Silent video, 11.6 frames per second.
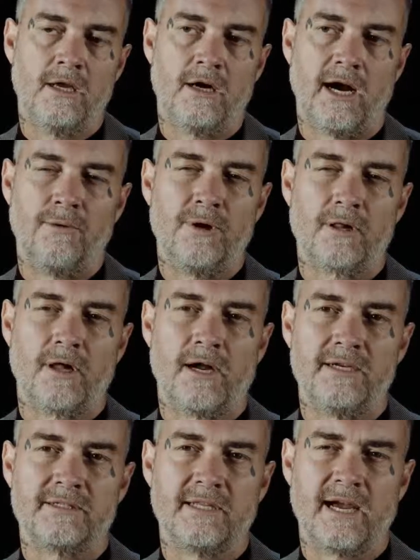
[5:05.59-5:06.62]
I
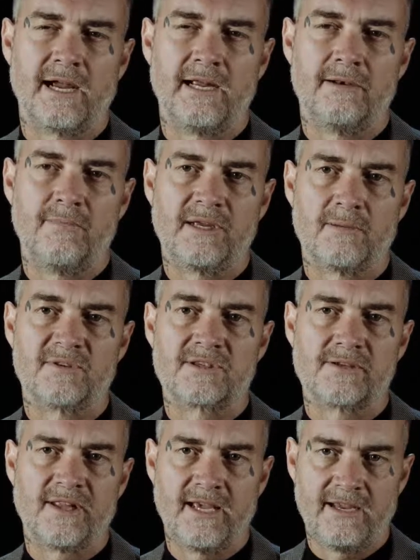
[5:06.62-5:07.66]
realized that I had become a
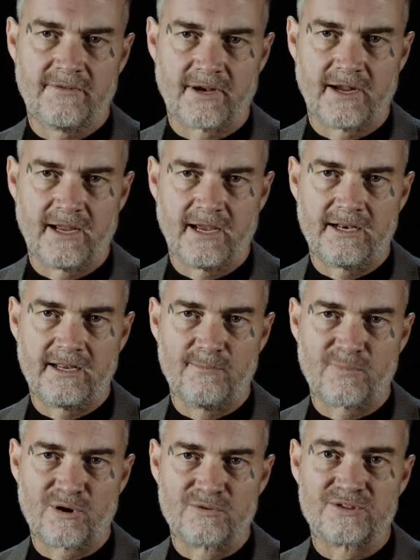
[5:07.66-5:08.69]
slave, that I had
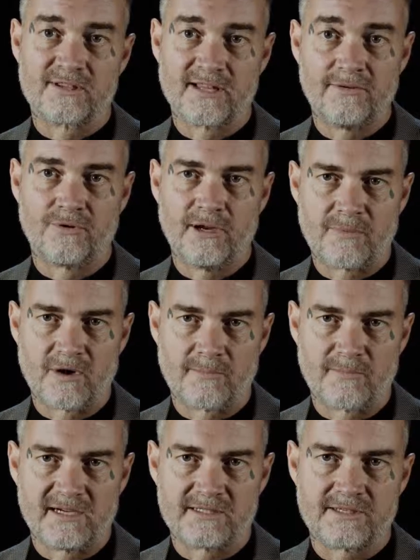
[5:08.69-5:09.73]
imposed slavery upon
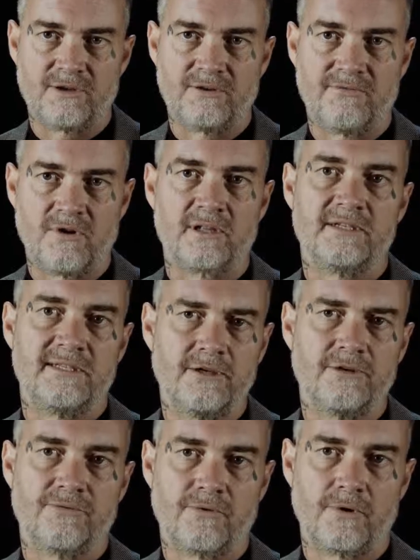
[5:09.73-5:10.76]
myself,
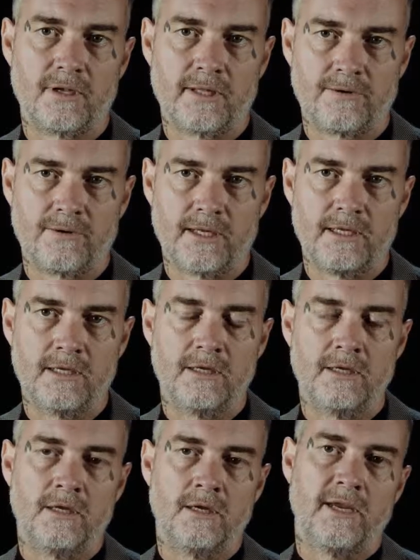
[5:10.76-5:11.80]
volunteered for it, literally,
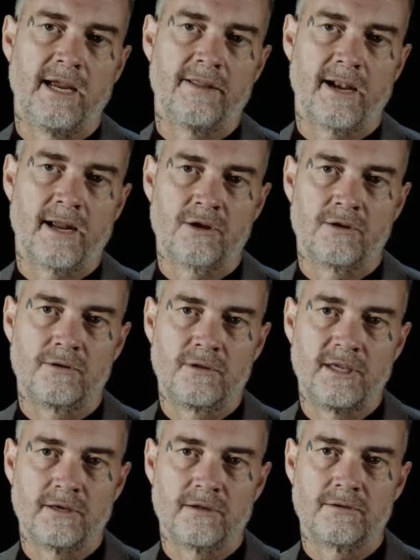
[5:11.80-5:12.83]
and that I could
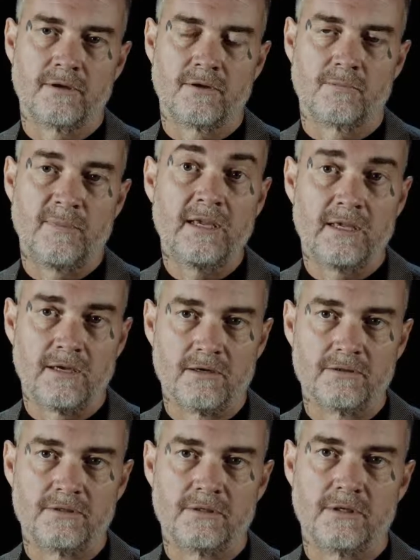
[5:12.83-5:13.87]
kill or be
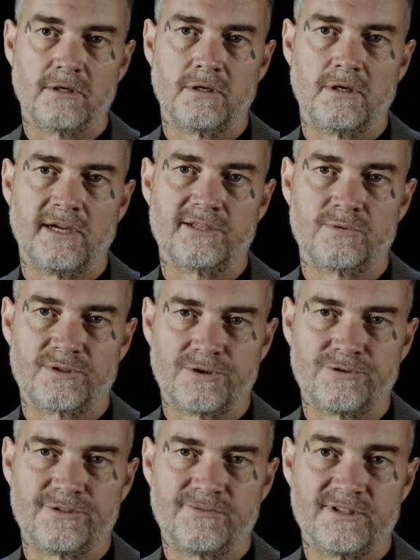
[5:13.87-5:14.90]
killed as a
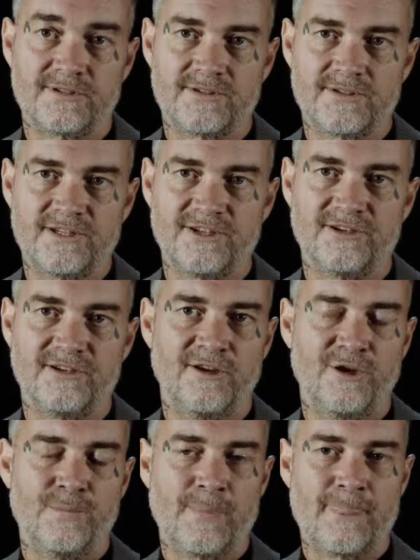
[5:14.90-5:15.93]
result of this decision.
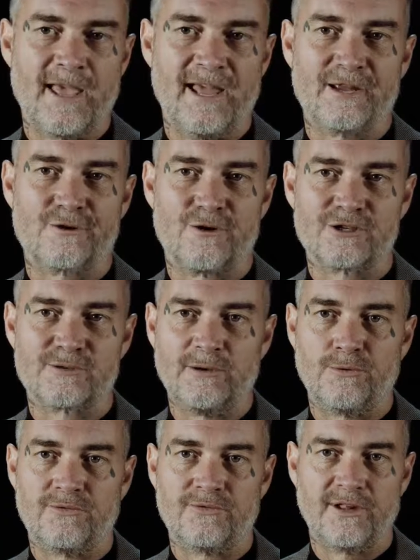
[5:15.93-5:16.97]
And it caused me
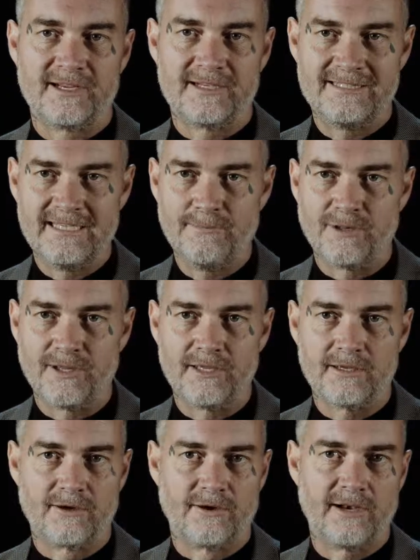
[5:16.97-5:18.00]
to reflect deeply
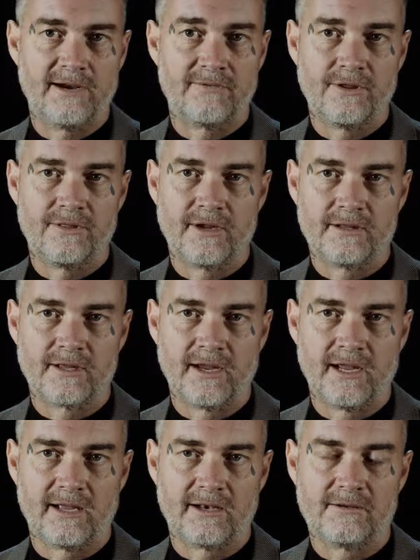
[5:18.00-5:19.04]
on everything that I
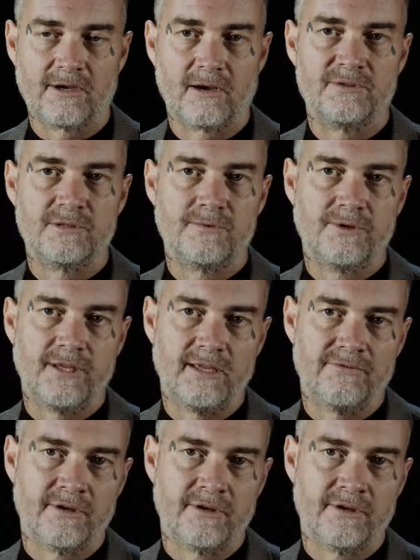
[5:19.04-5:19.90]
had come to believe.